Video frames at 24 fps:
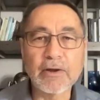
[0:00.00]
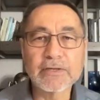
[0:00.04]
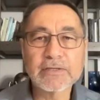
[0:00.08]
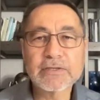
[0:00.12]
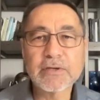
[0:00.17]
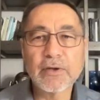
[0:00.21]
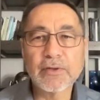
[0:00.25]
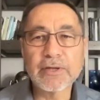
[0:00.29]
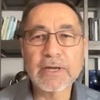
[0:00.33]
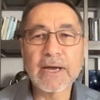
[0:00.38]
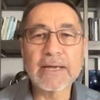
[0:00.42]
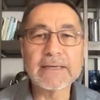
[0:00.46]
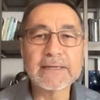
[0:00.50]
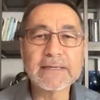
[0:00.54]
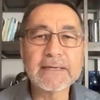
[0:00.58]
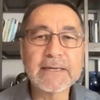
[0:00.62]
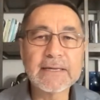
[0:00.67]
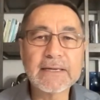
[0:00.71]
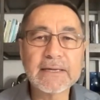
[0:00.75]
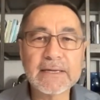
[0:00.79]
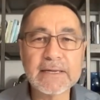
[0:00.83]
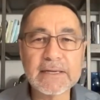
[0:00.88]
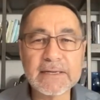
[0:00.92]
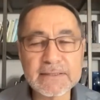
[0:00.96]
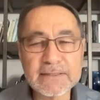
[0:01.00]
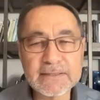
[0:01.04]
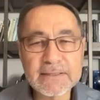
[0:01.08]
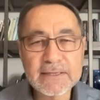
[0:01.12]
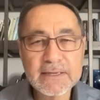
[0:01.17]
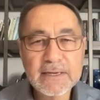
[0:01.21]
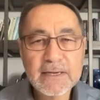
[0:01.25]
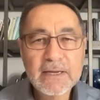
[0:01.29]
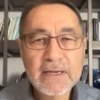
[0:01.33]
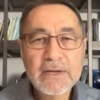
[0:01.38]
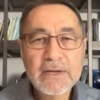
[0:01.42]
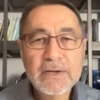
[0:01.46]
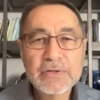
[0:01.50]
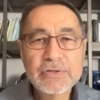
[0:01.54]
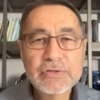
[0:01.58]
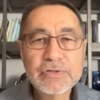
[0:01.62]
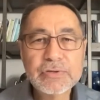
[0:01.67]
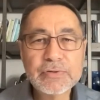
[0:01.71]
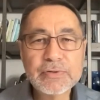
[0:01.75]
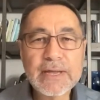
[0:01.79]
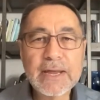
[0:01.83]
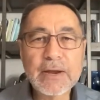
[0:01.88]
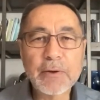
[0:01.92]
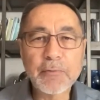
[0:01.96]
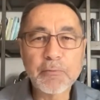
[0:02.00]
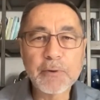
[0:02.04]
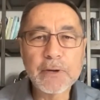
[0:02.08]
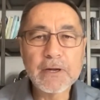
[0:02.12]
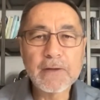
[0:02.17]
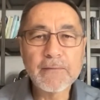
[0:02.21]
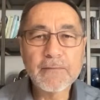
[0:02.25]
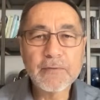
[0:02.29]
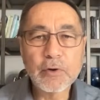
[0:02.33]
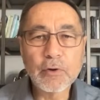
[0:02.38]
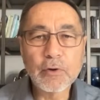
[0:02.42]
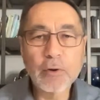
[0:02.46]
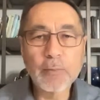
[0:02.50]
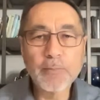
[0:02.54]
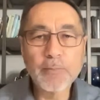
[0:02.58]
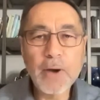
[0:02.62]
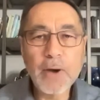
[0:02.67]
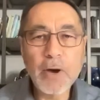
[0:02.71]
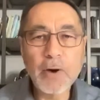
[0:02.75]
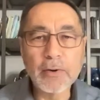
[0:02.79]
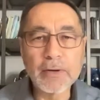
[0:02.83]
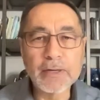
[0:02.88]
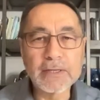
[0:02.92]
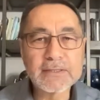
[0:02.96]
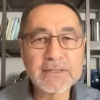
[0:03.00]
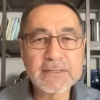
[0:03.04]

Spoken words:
So the idea is to get rid of your opponents.